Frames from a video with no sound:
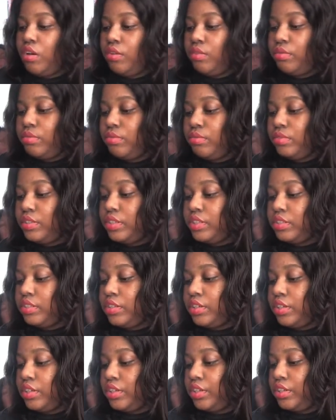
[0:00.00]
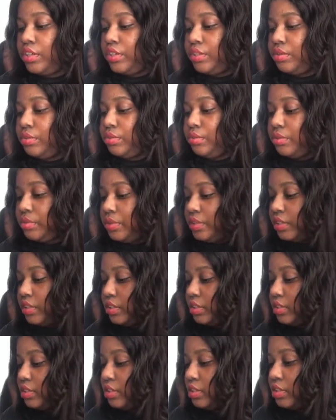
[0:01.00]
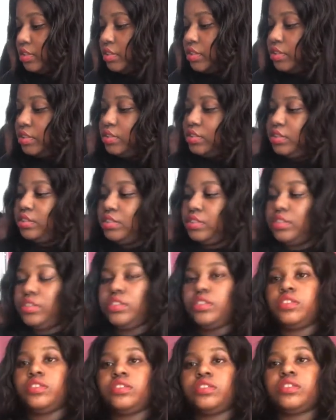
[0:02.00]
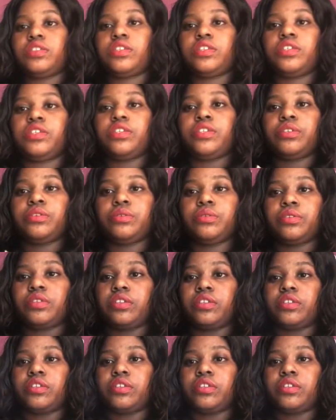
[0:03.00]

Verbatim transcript: Oh, these are cute. These are cute.